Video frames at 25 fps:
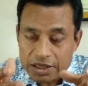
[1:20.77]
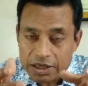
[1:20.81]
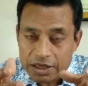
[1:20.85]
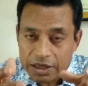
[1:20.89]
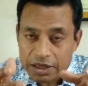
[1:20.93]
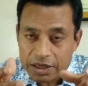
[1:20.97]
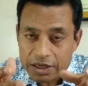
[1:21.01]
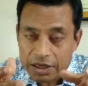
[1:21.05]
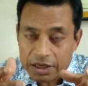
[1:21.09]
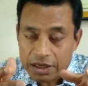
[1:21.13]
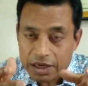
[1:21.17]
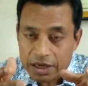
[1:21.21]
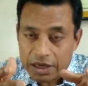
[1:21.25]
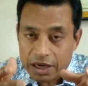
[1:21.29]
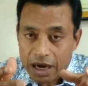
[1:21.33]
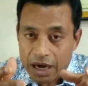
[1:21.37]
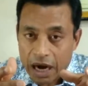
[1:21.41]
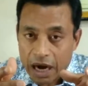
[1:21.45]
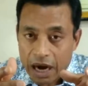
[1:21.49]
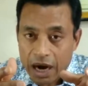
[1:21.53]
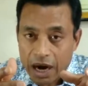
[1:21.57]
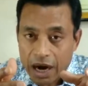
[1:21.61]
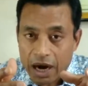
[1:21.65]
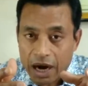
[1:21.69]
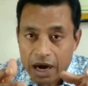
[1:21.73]

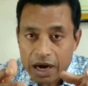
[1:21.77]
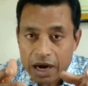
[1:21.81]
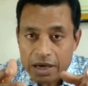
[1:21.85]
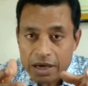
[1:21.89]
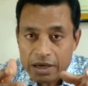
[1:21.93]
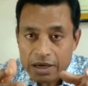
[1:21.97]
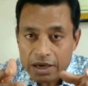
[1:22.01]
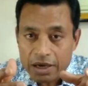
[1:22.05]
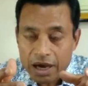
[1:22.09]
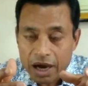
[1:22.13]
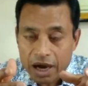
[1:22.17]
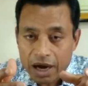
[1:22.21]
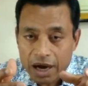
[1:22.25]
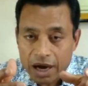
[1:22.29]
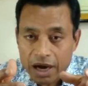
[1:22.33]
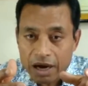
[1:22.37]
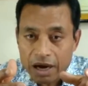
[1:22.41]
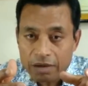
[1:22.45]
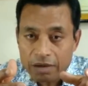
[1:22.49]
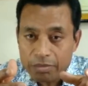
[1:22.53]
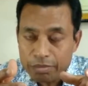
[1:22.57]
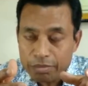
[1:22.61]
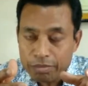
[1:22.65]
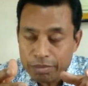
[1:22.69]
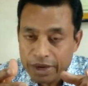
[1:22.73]
I
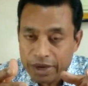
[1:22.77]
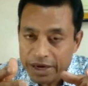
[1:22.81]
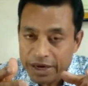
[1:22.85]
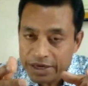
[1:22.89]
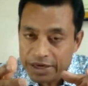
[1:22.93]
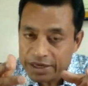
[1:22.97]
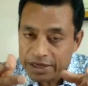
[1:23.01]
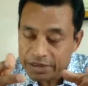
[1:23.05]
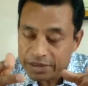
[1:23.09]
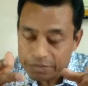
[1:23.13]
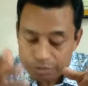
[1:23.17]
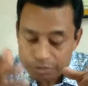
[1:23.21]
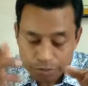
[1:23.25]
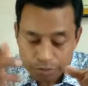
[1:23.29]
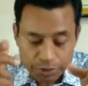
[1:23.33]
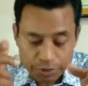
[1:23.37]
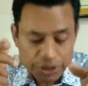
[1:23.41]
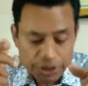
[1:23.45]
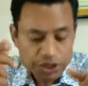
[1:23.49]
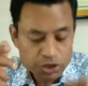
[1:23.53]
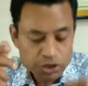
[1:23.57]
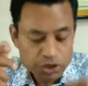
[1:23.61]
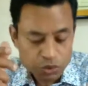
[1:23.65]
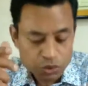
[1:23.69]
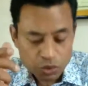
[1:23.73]
have made a
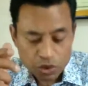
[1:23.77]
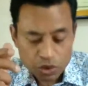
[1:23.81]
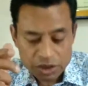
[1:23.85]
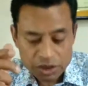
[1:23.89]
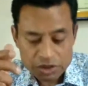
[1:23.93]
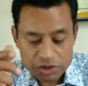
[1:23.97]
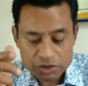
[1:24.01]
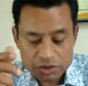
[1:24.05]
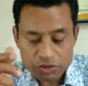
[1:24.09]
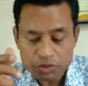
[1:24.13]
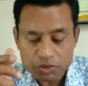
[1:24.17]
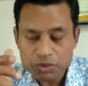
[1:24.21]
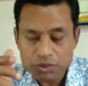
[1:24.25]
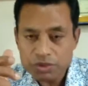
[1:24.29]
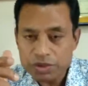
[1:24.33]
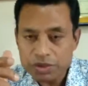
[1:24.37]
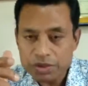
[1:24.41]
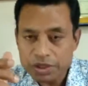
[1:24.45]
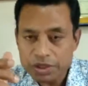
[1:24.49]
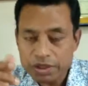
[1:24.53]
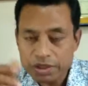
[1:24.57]
video also,